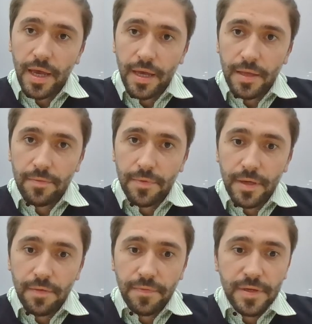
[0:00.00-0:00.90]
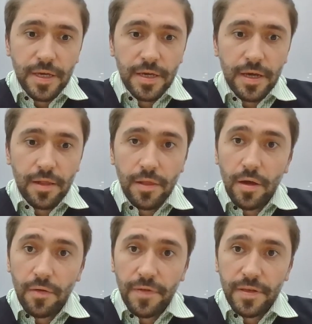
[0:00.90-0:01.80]
and we've seen a
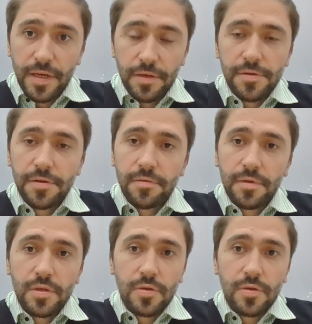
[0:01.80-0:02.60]
lot of attention